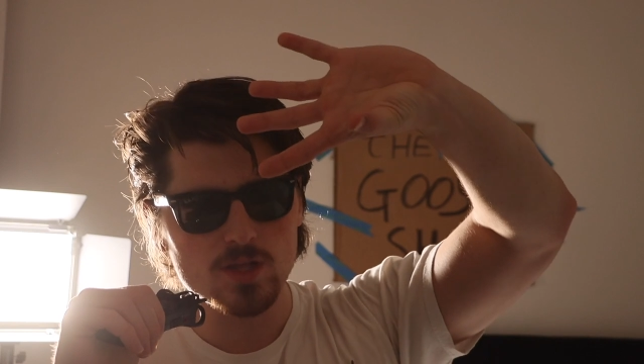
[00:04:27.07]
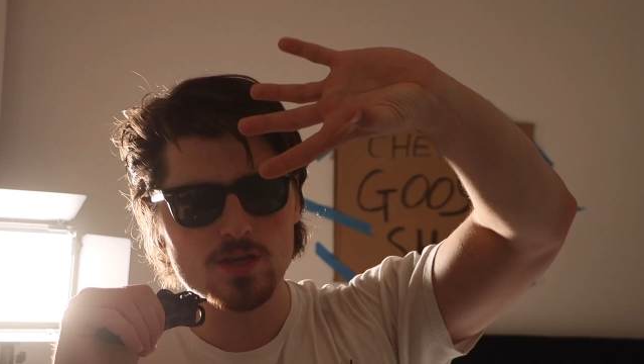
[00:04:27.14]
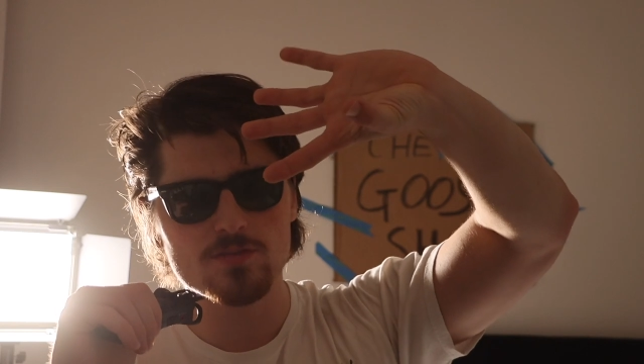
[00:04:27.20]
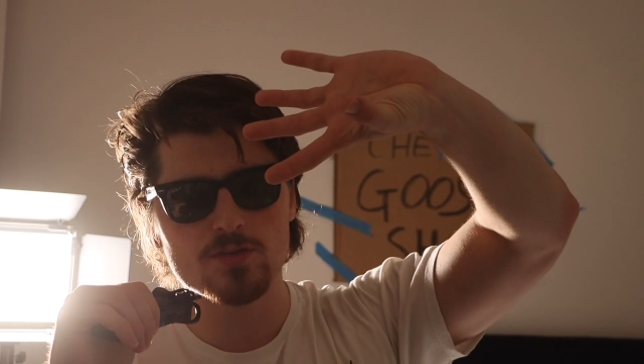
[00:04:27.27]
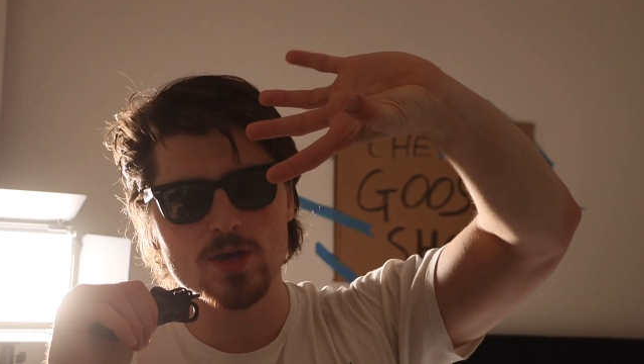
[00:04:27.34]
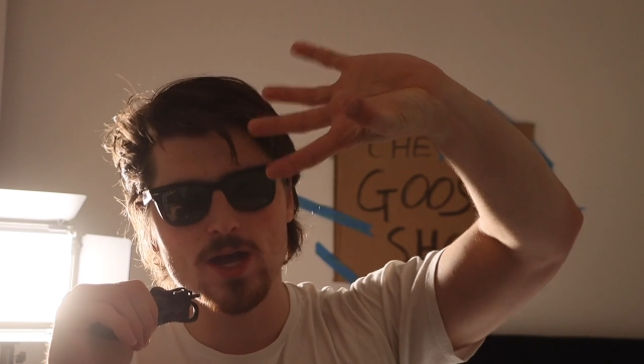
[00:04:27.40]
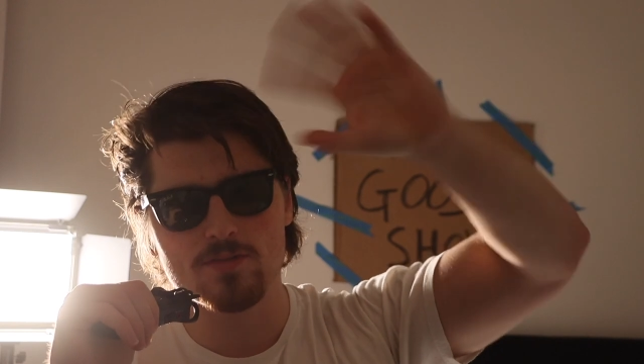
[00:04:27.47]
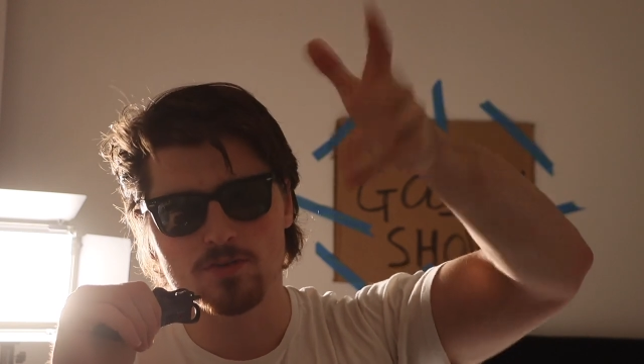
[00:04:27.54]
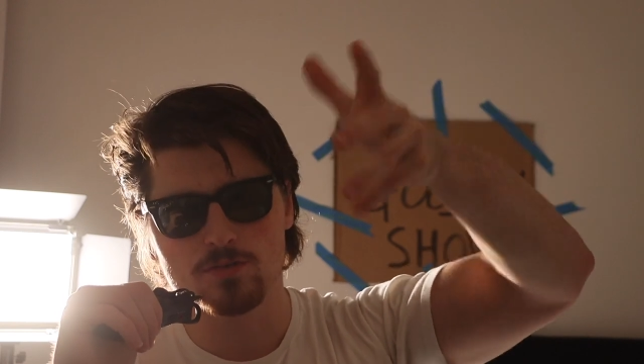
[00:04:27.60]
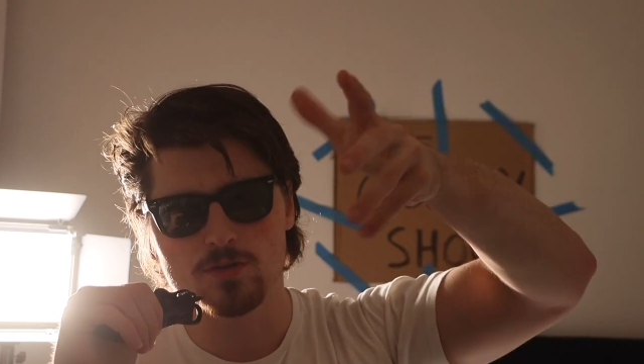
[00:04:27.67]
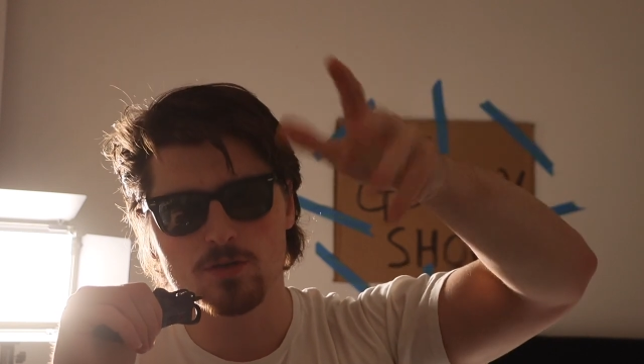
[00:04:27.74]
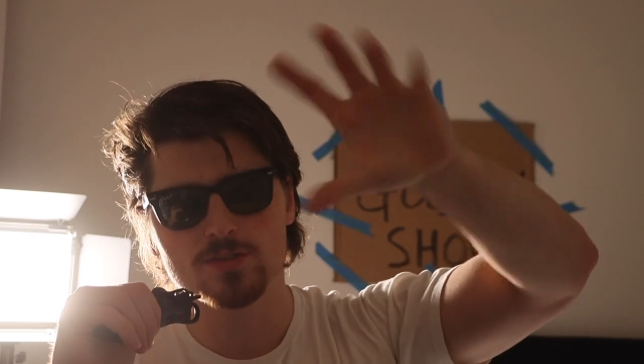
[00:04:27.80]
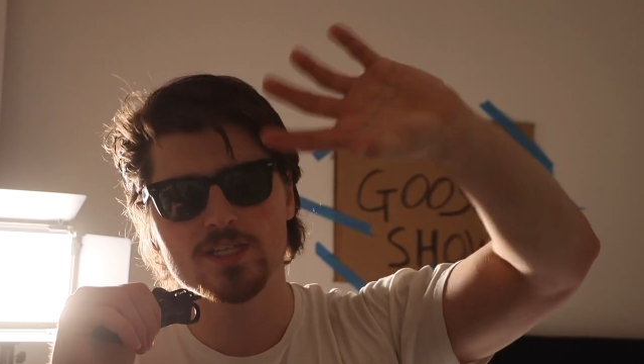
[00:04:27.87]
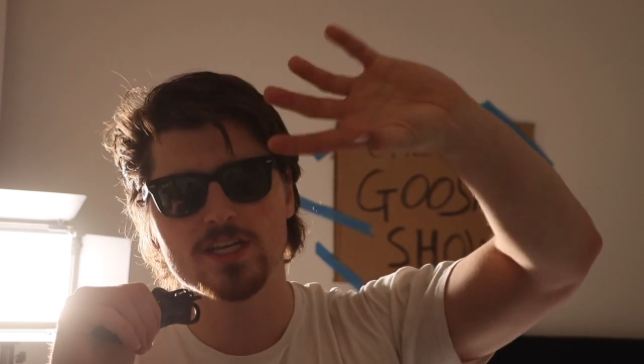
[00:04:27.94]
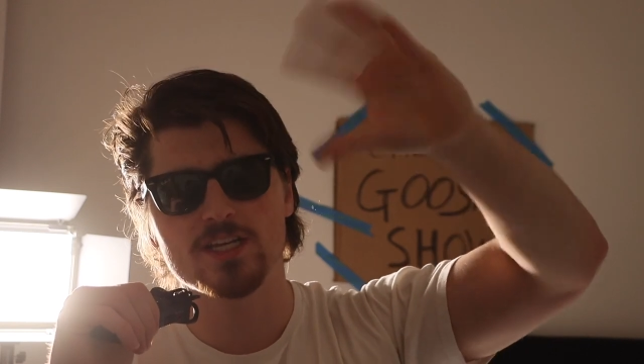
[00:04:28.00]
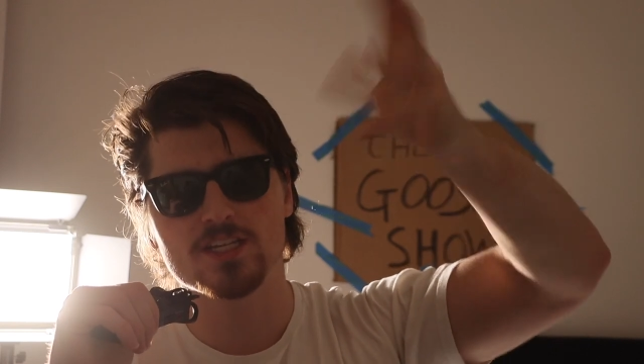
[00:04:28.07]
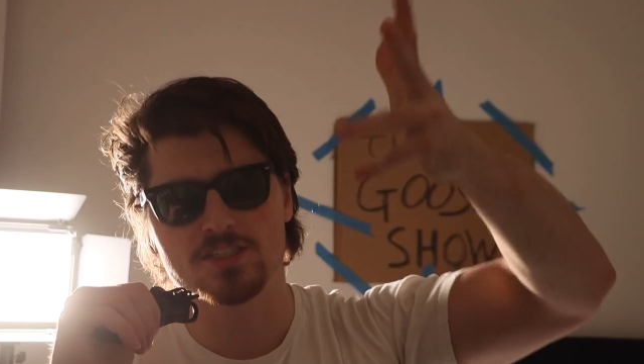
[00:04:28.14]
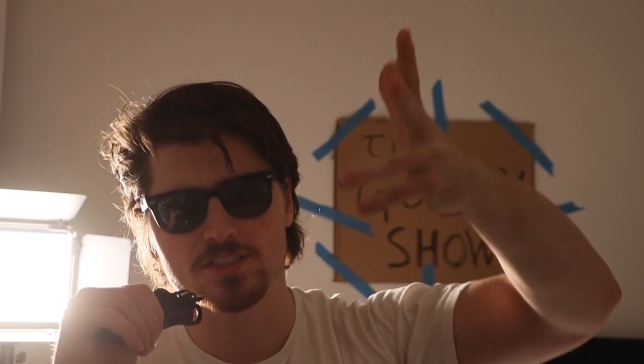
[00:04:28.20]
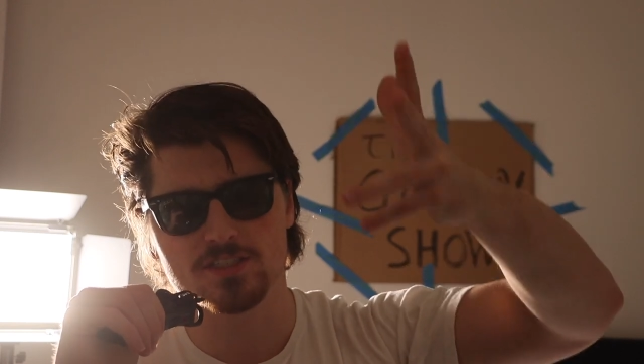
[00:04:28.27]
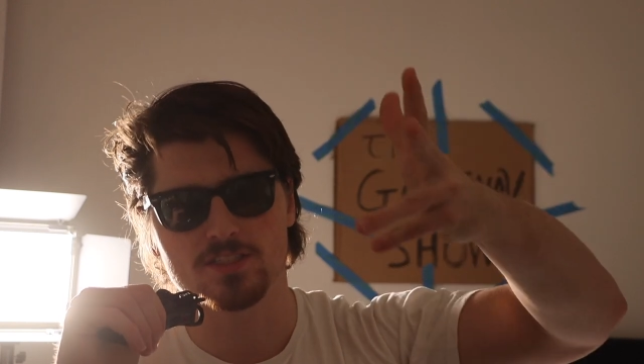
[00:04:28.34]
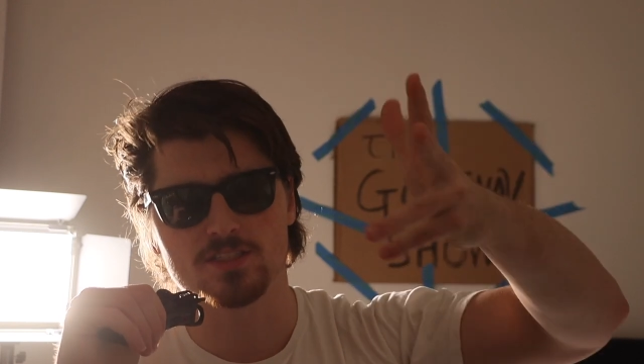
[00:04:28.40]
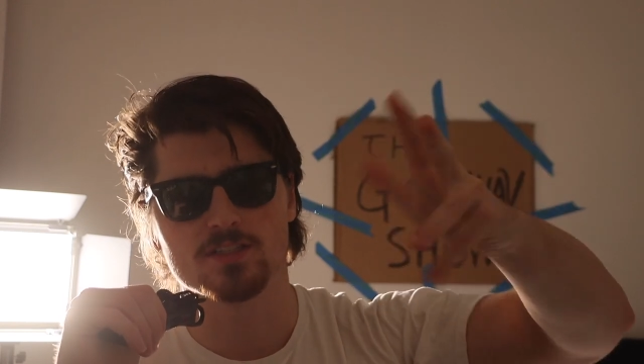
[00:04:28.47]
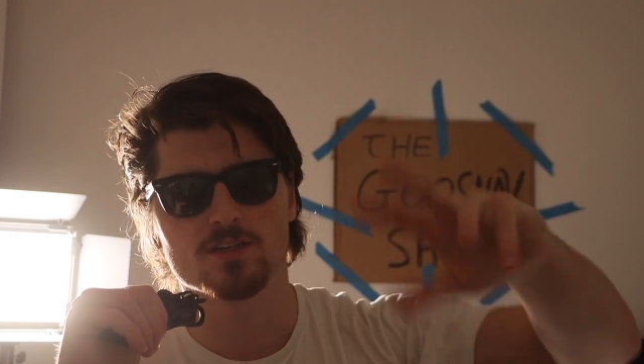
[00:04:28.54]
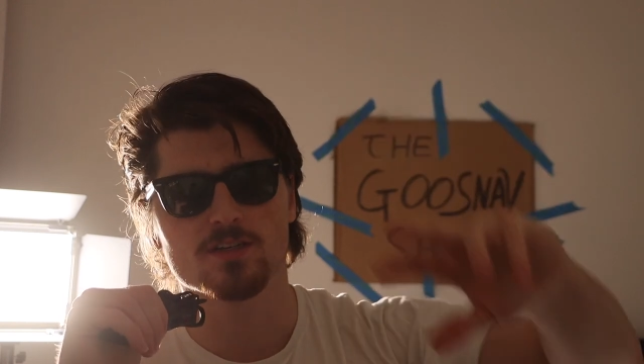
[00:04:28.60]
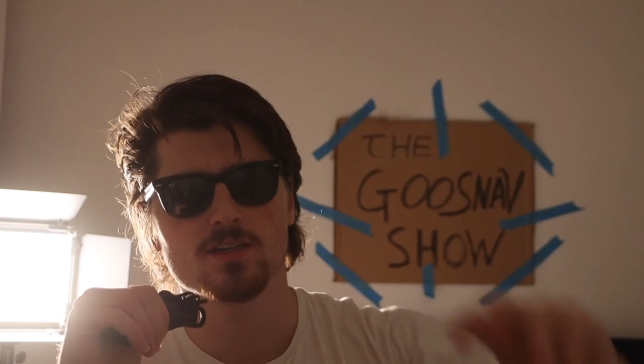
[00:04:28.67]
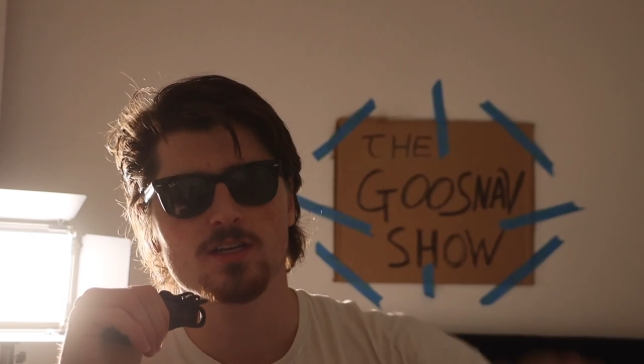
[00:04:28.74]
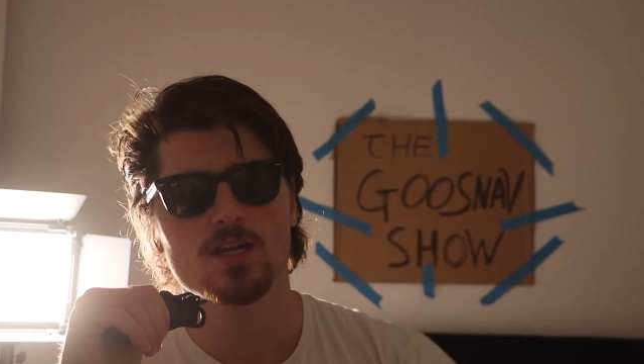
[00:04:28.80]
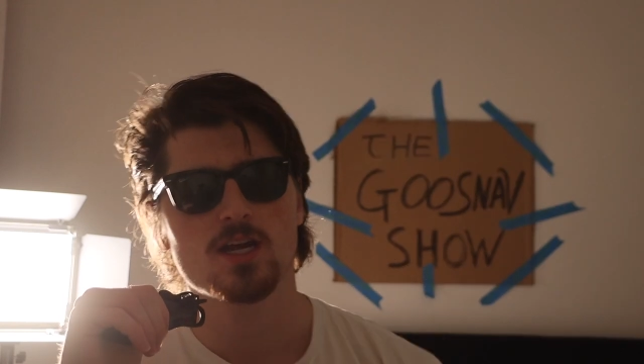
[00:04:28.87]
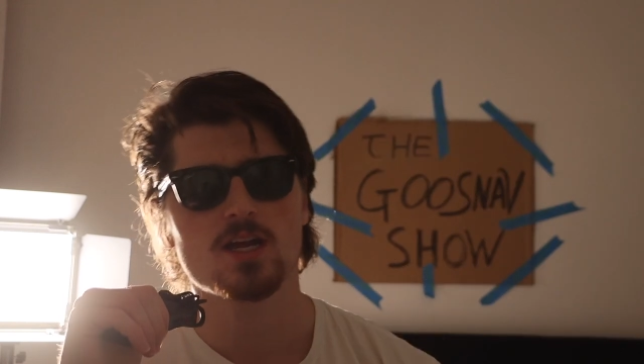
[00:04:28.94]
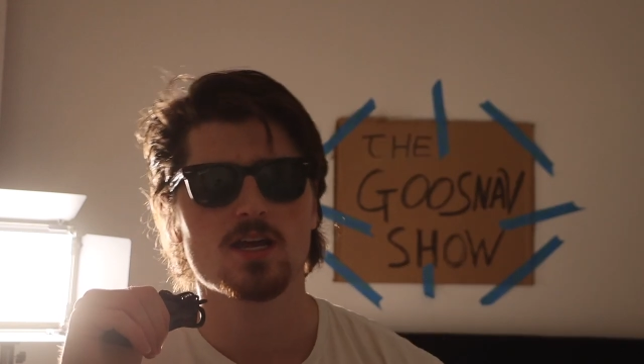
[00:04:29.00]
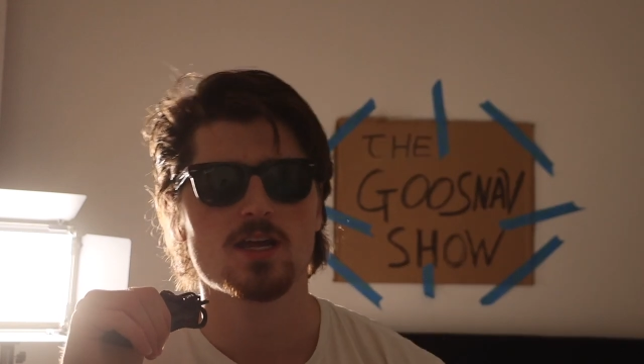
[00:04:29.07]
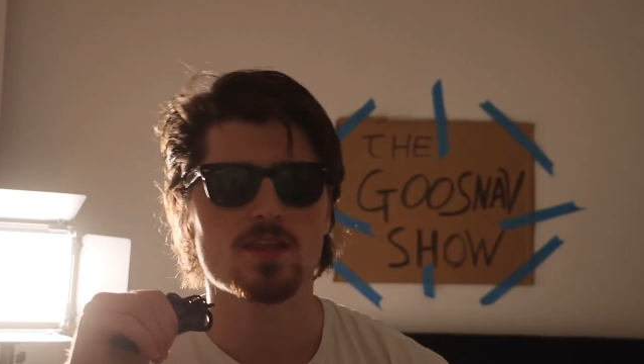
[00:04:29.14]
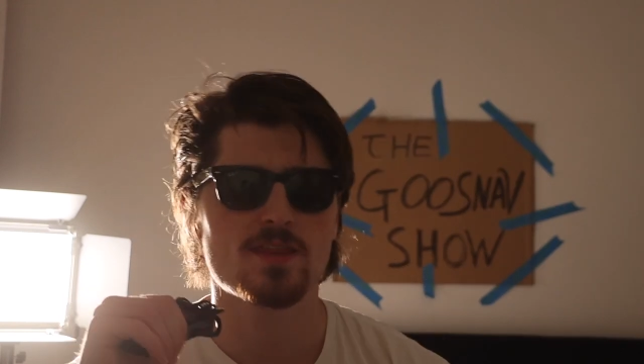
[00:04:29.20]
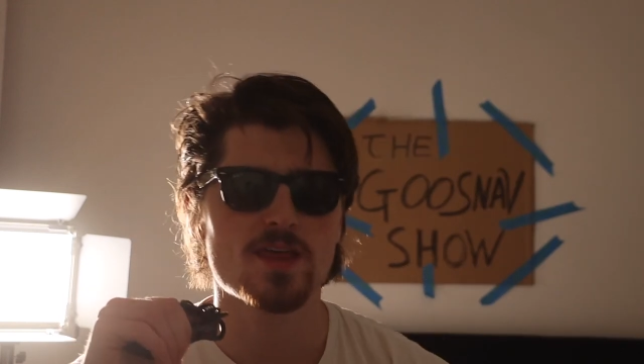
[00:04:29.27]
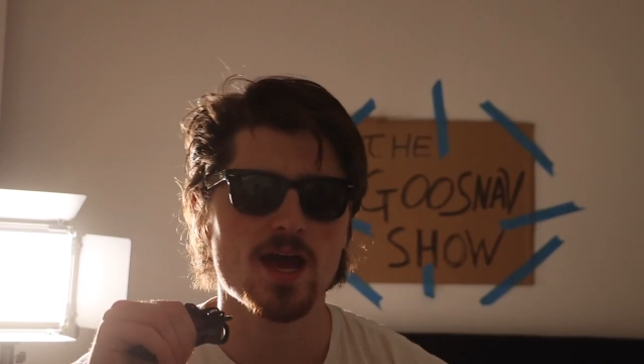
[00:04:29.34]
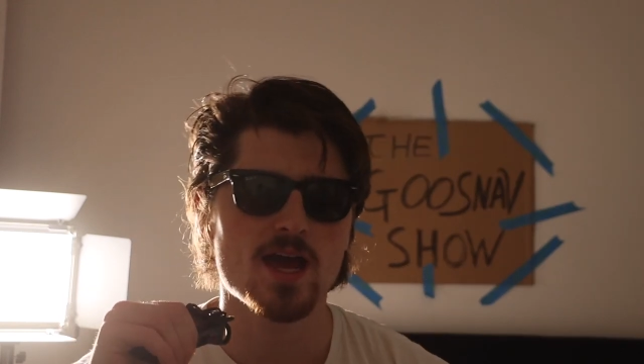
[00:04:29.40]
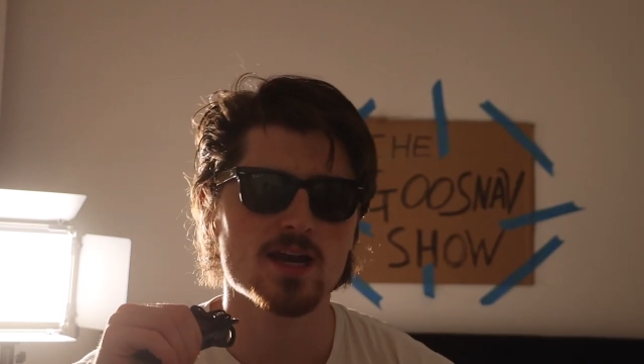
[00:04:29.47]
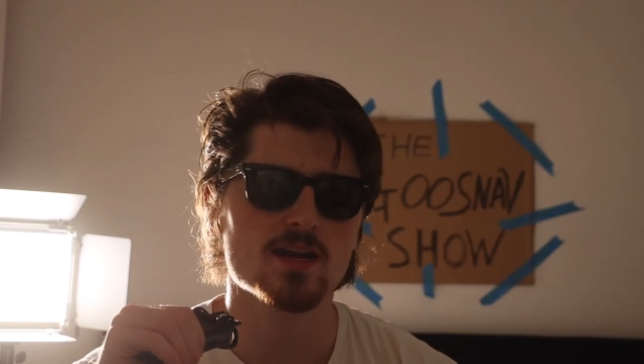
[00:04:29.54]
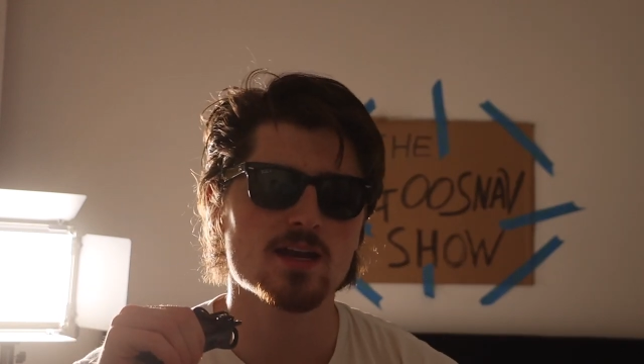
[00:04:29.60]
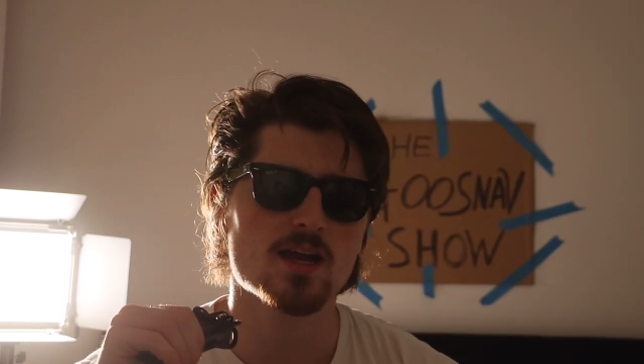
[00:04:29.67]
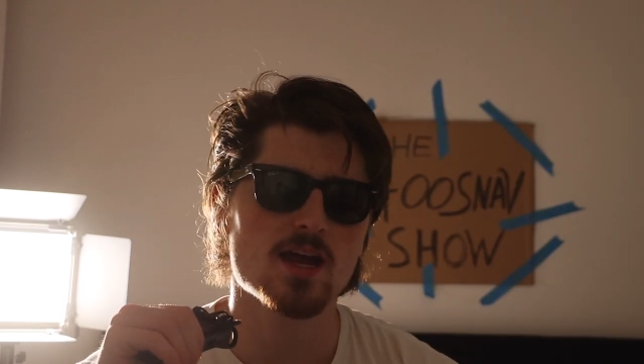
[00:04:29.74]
If you have a rotating cylinder that